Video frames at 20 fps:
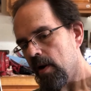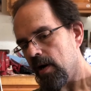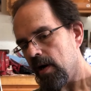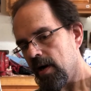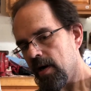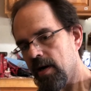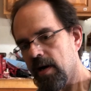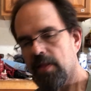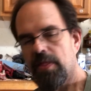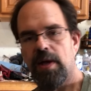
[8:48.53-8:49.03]

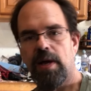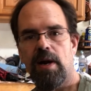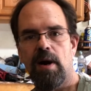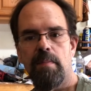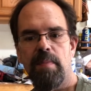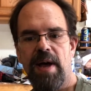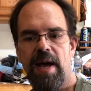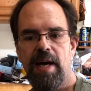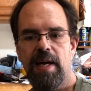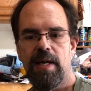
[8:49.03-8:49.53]
Uh, I think our
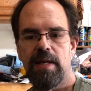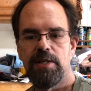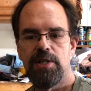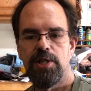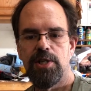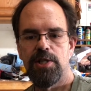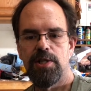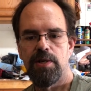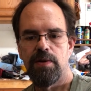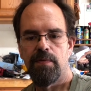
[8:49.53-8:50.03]

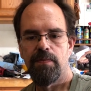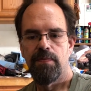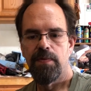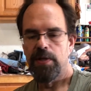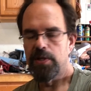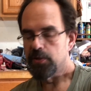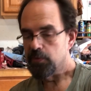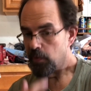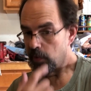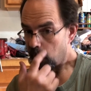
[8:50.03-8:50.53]
patch
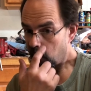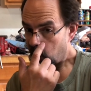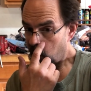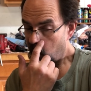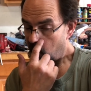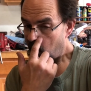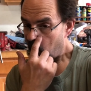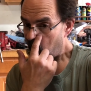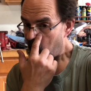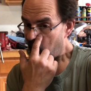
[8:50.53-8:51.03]
fits really
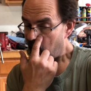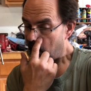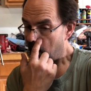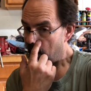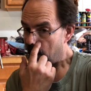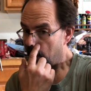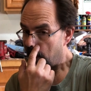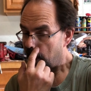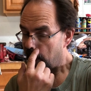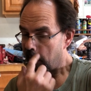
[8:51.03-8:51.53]
well,
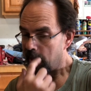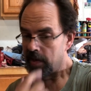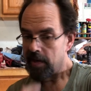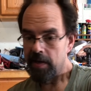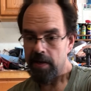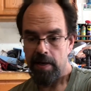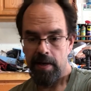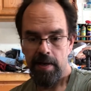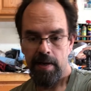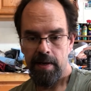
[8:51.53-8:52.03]

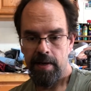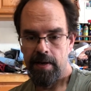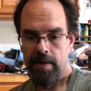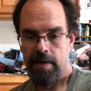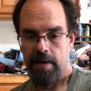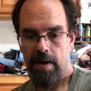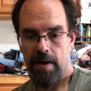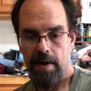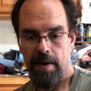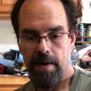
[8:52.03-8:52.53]
and
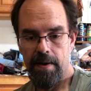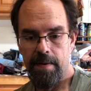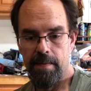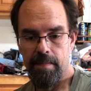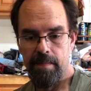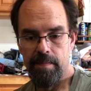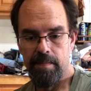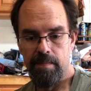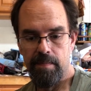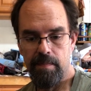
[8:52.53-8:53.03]

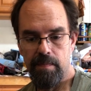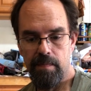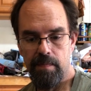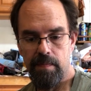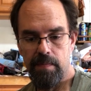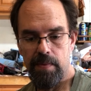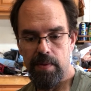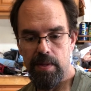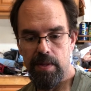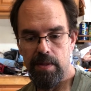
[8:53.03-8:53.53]
um,
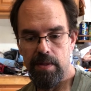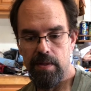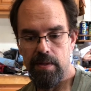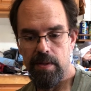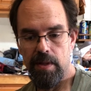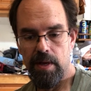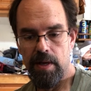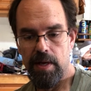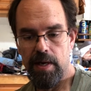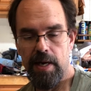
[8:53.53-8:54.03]

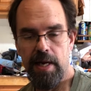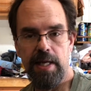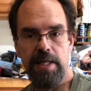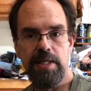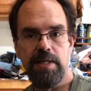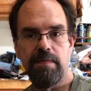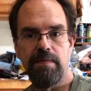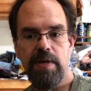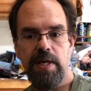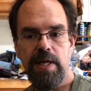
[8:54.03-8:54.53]
the
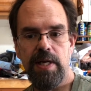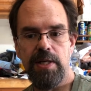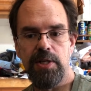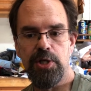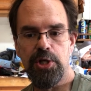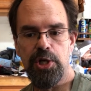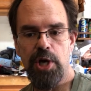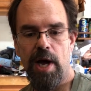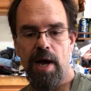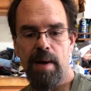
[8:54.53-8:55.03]
adhesive did
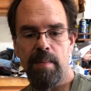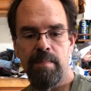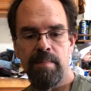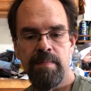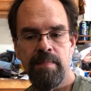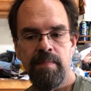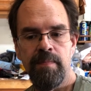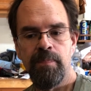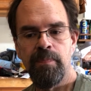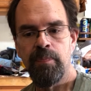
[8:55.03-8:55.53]
its job
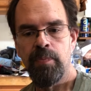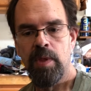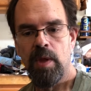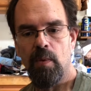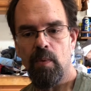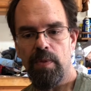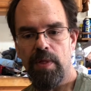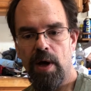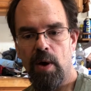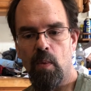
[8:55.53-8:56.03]

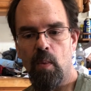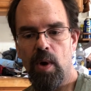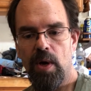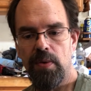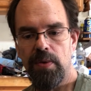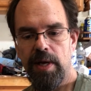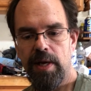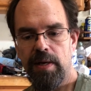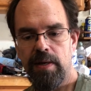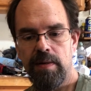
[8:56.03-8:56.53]
without
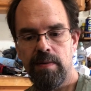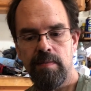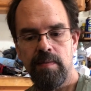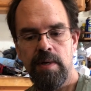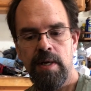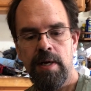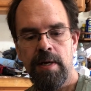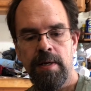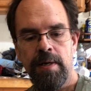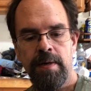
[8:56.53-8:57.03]
welding,
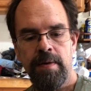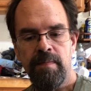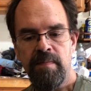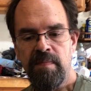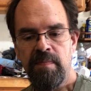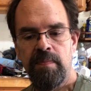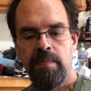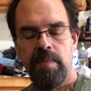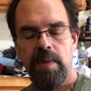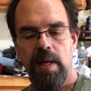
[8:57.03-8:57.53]

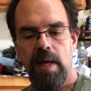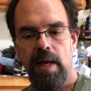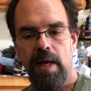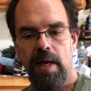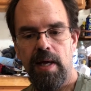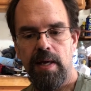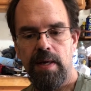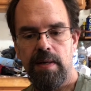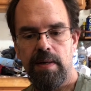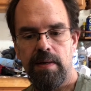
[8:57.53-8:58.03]

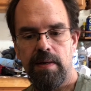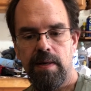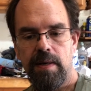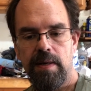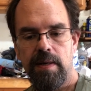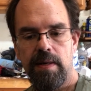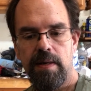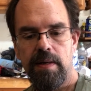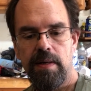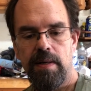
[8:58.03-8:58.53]
and
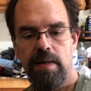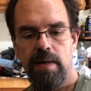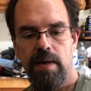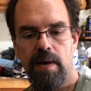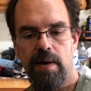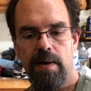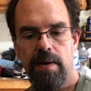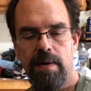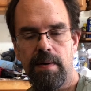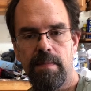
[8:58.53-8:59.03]

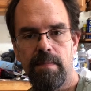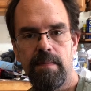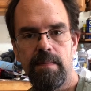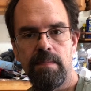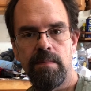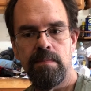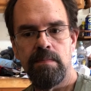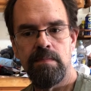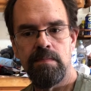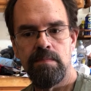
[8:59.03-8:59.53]
um,
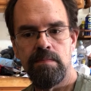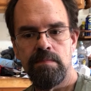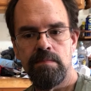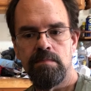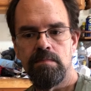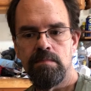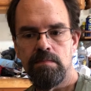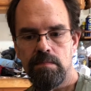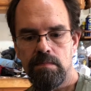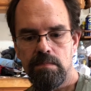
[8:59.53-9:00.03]

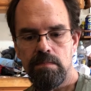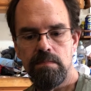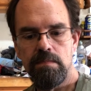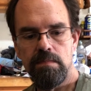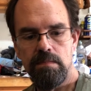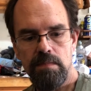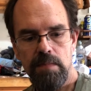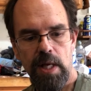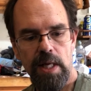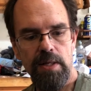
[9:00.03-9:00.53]

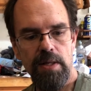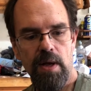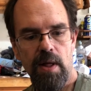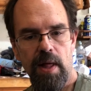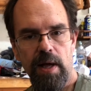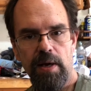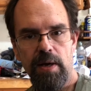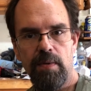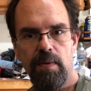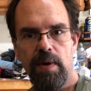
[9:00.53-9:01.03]
that's all
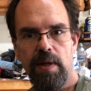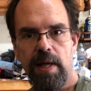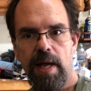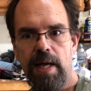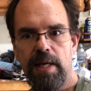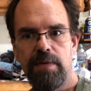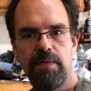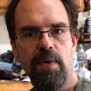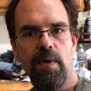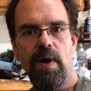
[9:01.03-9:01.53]
I could really
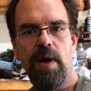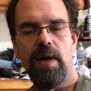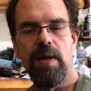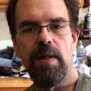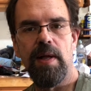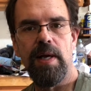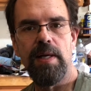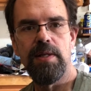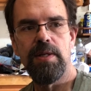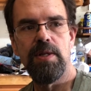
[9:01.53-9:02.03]
ask for out of
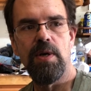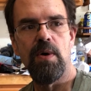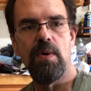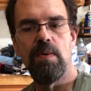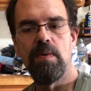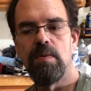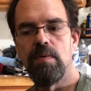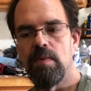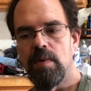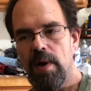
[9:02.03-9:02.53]
that.
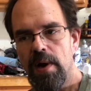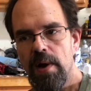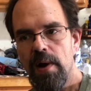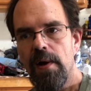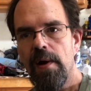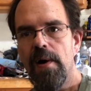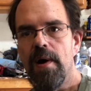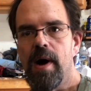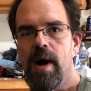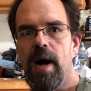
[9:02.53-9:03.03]
So,
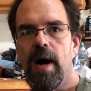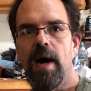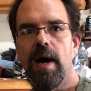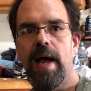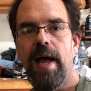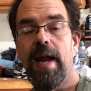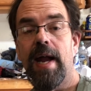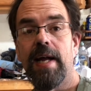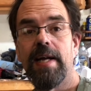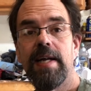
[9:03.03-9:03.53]
uh,
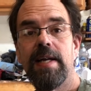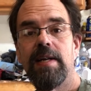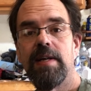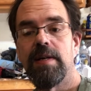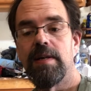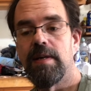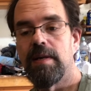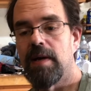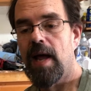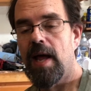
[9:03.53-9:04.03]
and I didn't
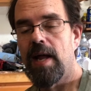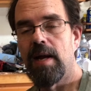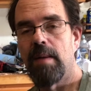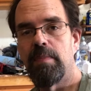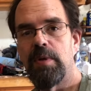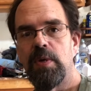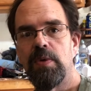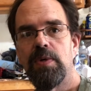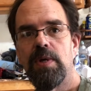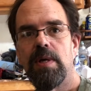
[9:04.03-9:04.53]
end
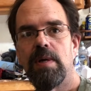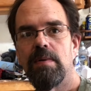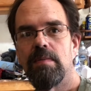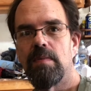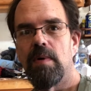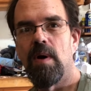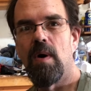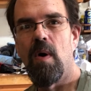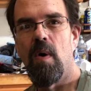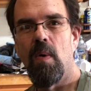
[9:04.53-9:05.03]
up
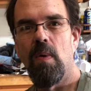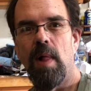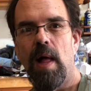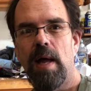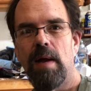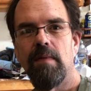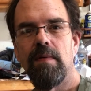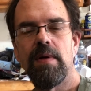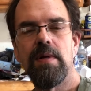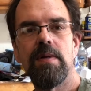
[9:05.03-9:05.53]
using a whole
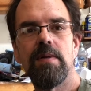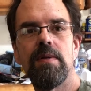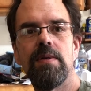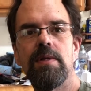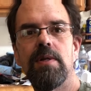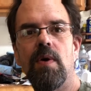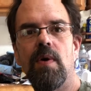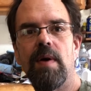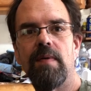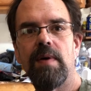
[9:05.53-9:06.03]
lot of it,
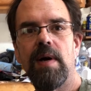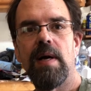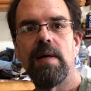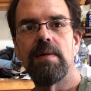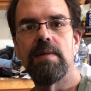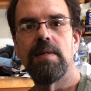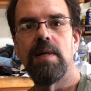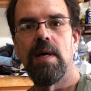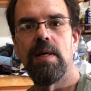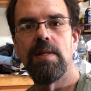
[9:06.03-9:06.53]
so I've
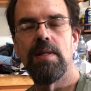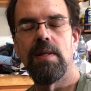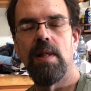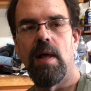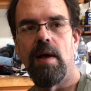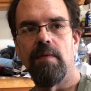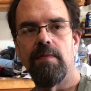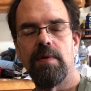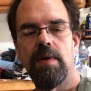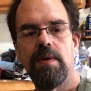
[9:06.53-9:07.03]
got tons
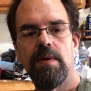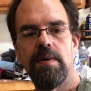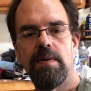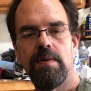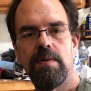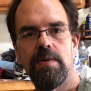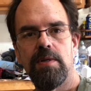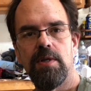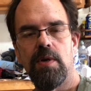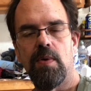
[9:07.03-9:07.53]
left,
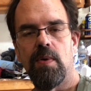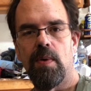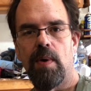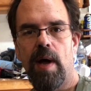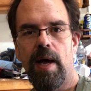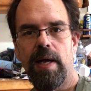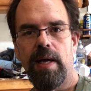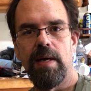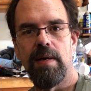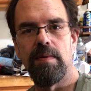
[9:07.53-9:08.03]
so
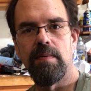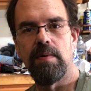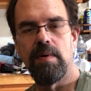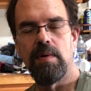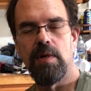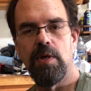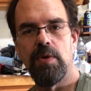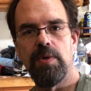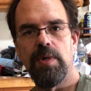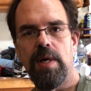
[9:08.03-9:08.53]
I can
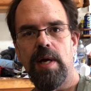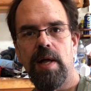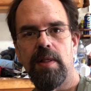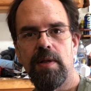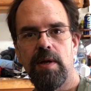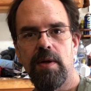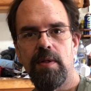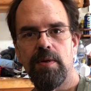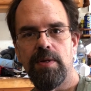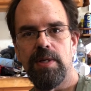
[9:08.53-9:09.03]
use it on
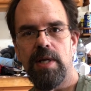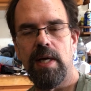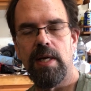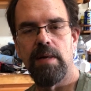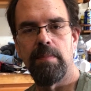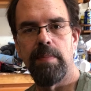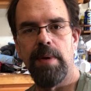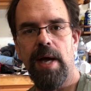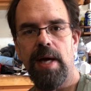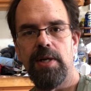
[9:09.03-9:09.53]
the other side
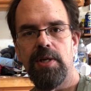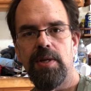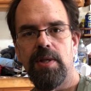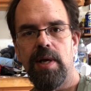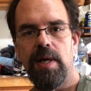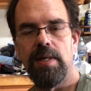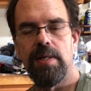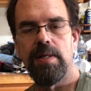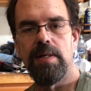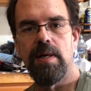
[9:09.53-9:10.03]
to patch
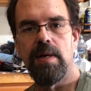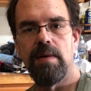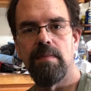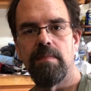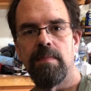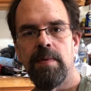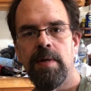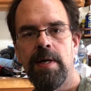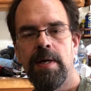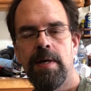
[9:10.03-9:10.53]
that, uh,
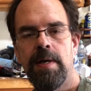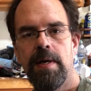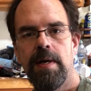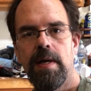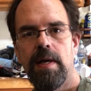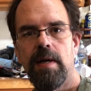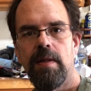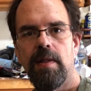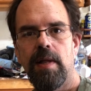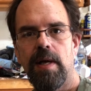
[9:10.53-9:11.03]

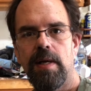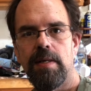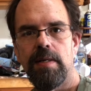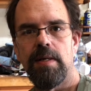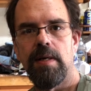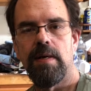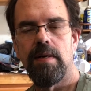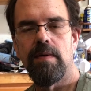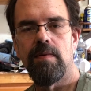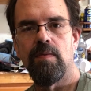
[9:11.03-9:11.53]
that
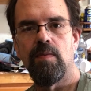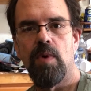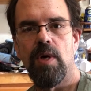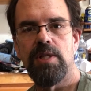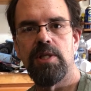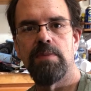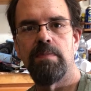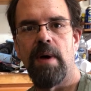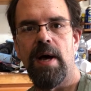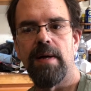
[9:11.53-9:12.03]
uh,
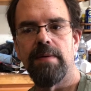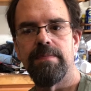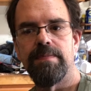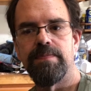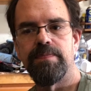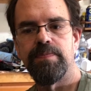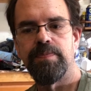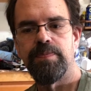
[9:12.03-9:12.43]
rust spot.